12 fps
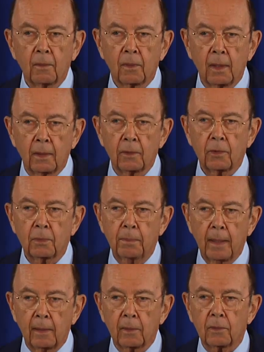those
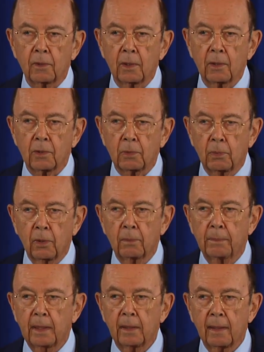penalties will
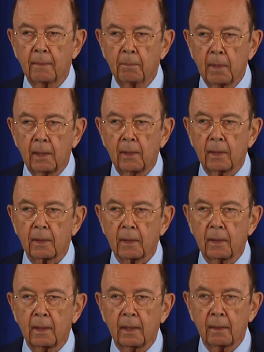be
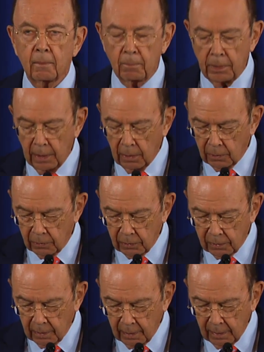immediately imposed.